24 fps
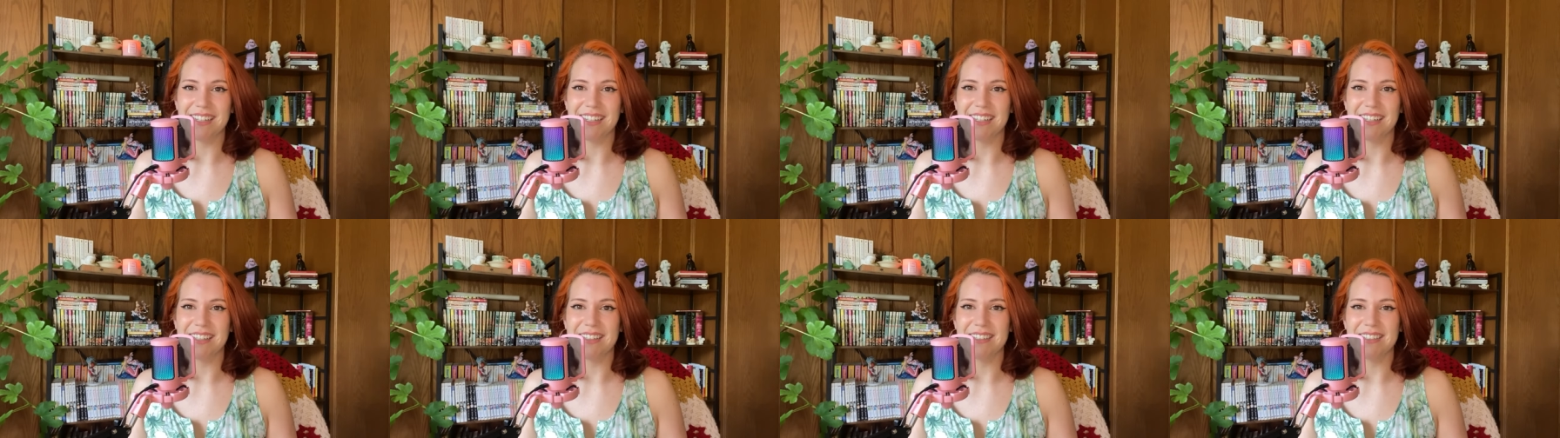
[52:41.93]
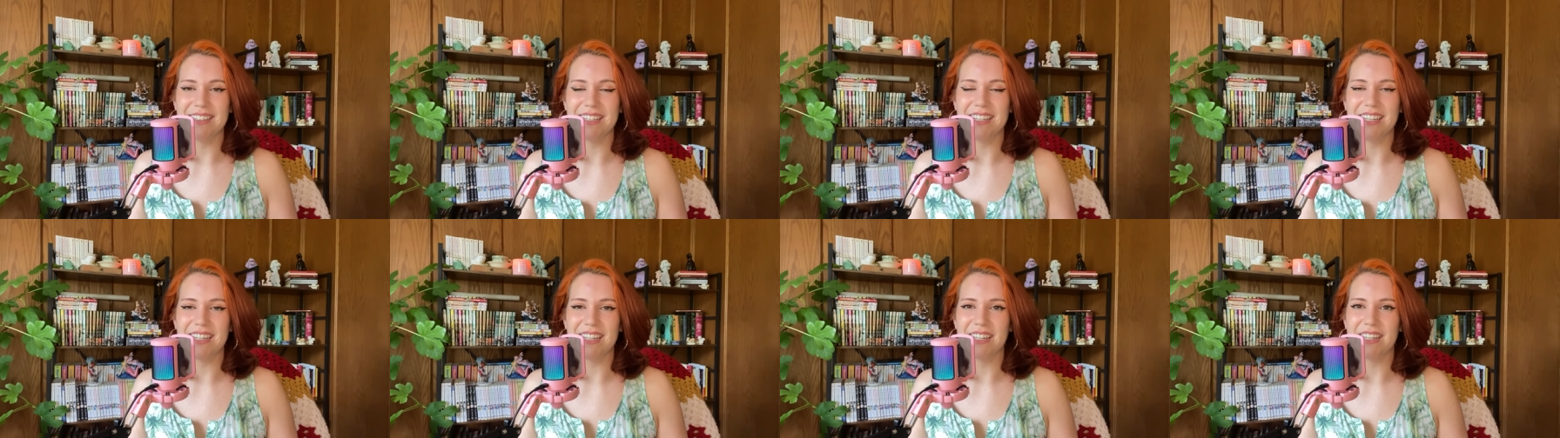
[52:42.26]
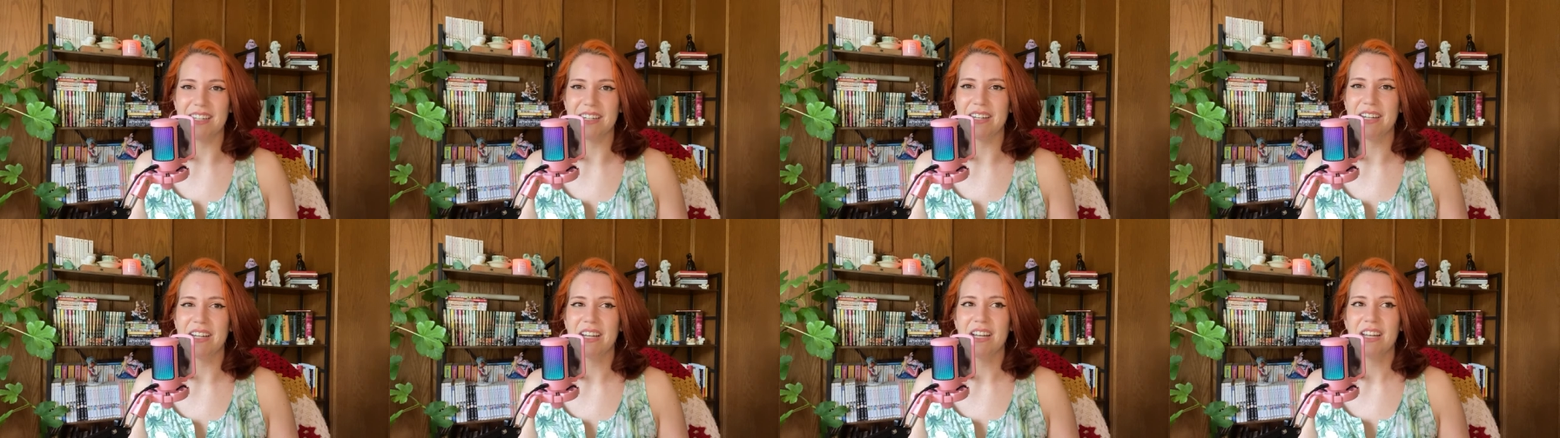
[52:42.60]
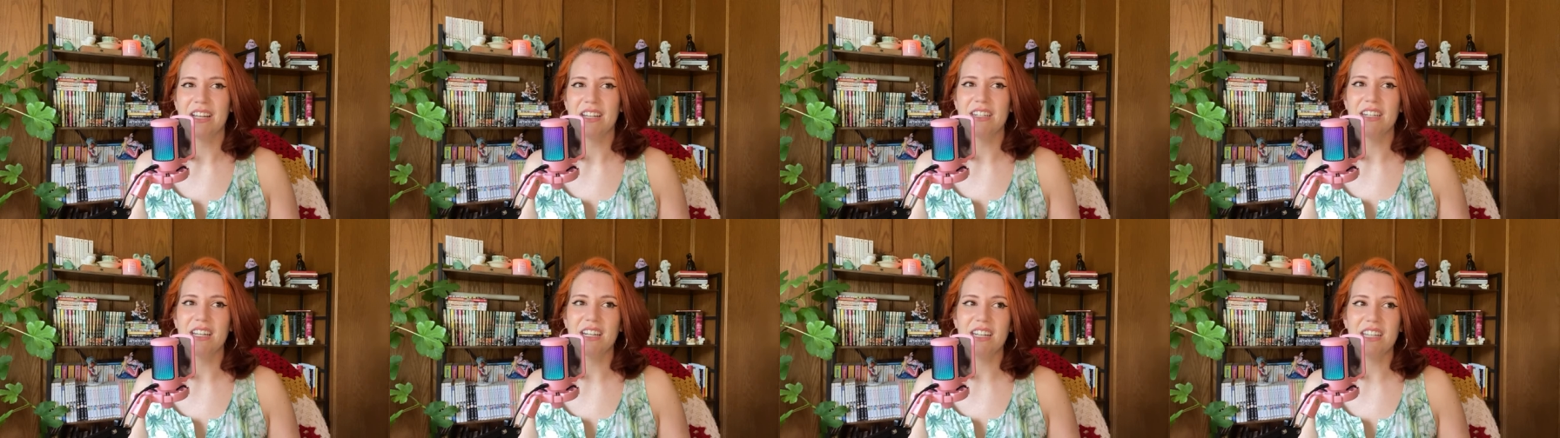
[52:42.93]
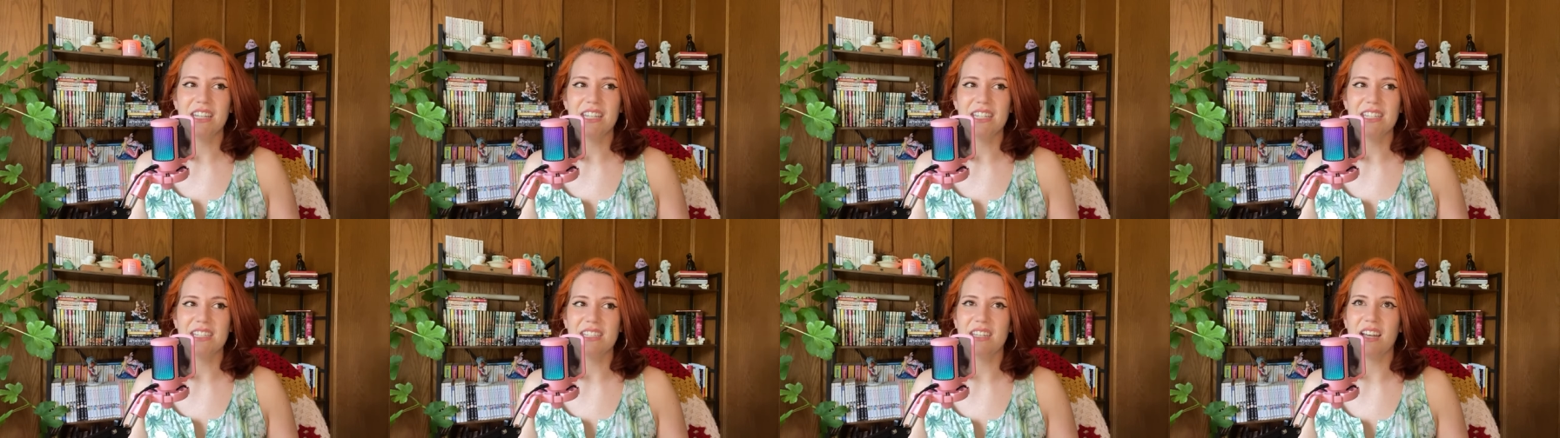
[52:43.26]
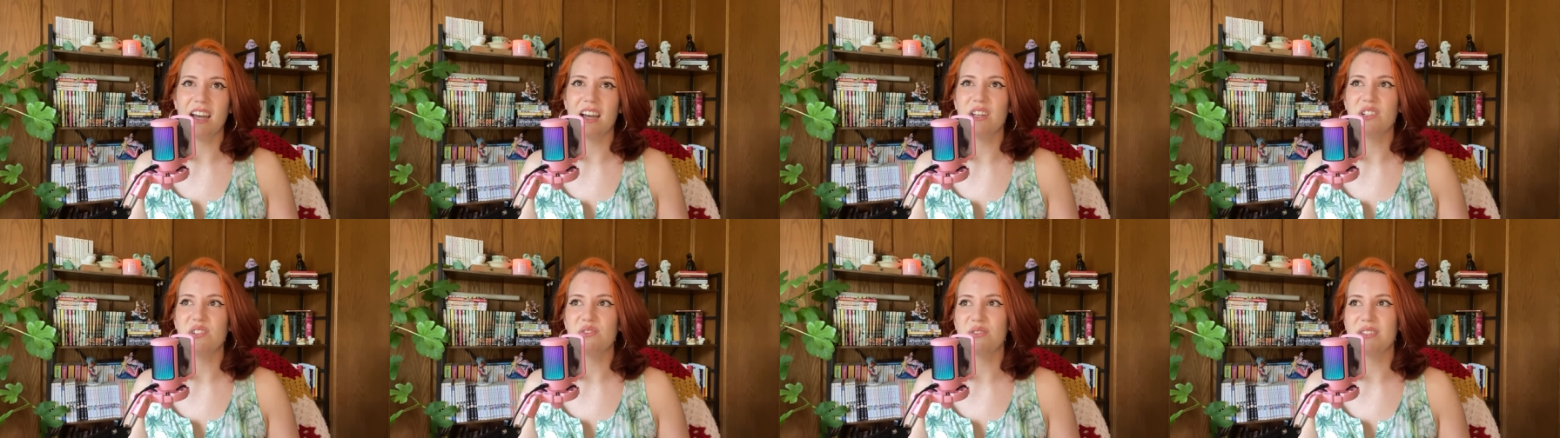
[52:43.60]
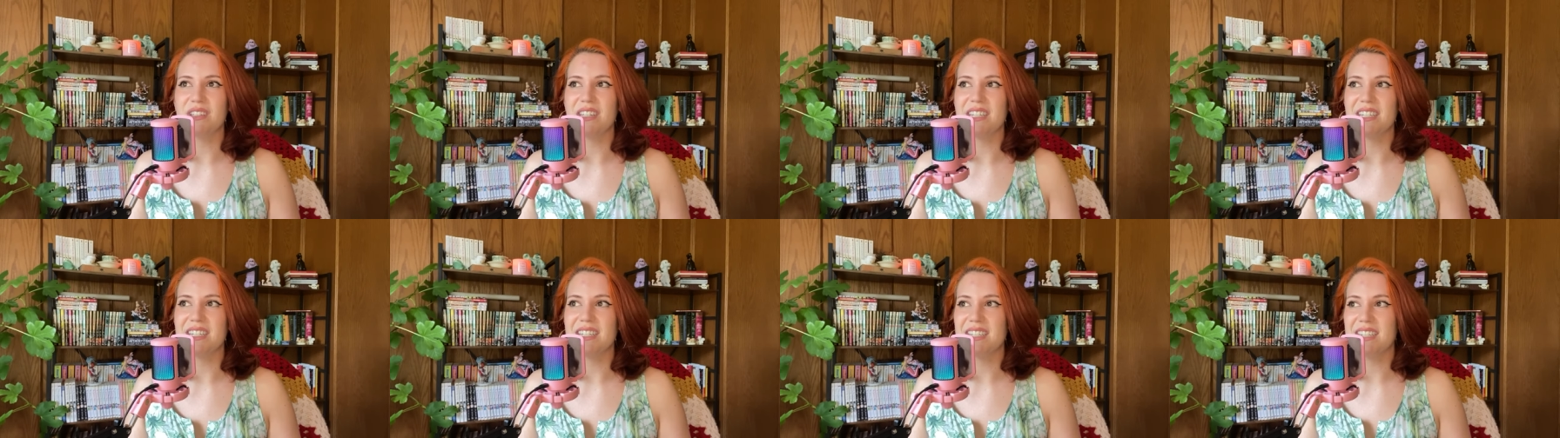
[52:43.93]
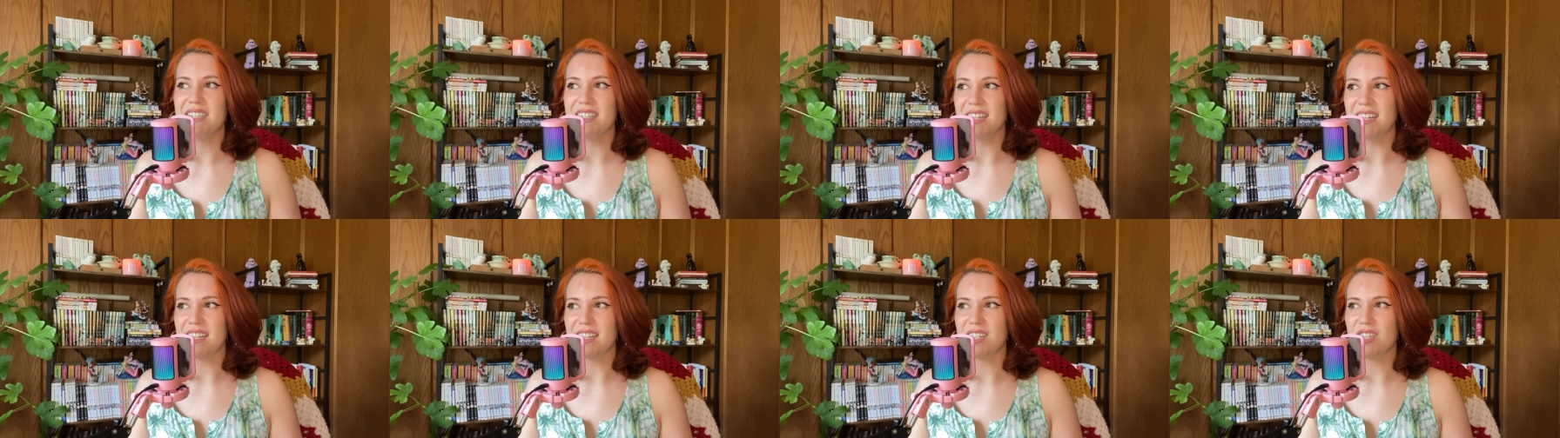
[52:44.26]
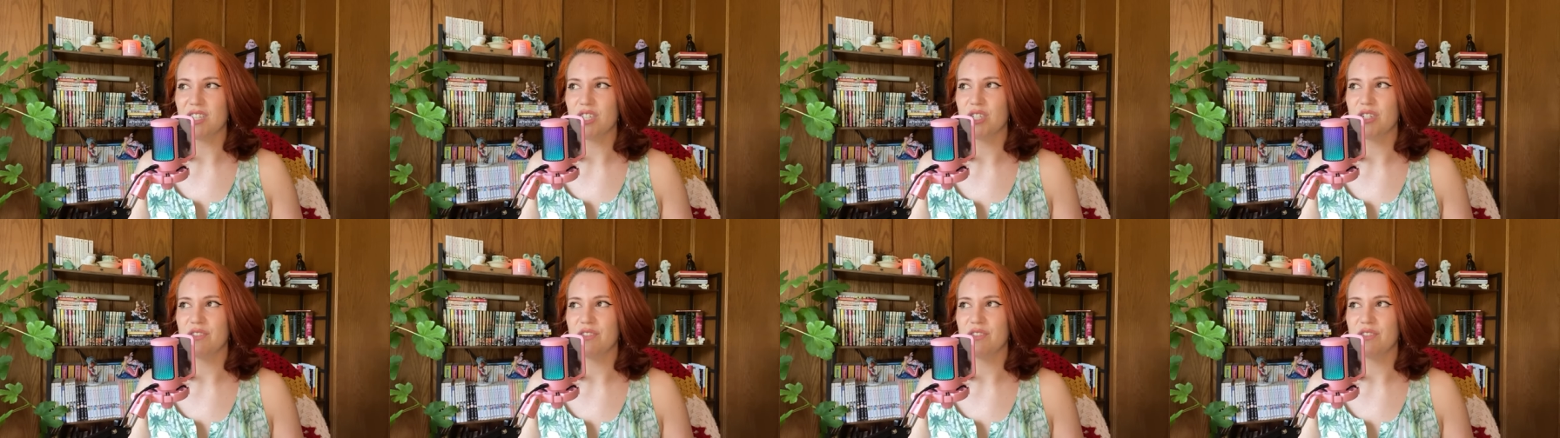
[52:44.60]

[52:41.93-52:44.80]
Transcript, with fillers: and again, none of these guys really stick